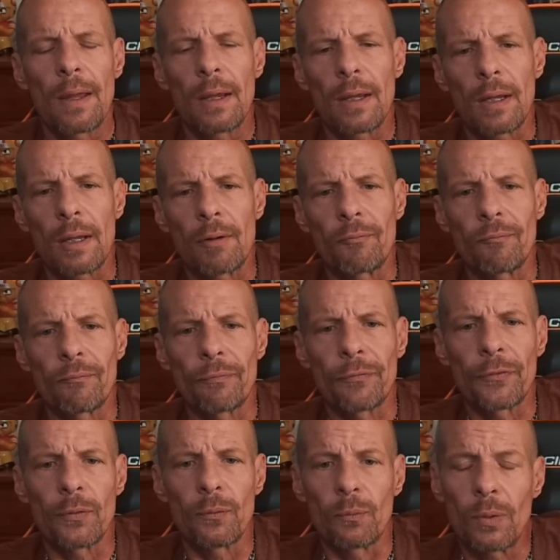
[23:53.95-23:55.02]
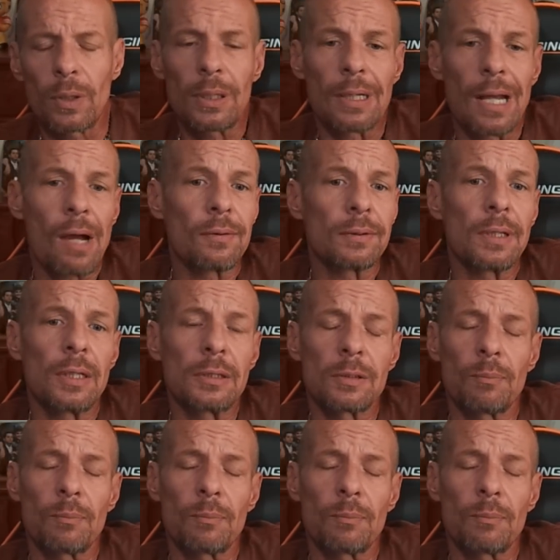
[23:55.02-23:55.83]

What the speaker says: and really nowadays,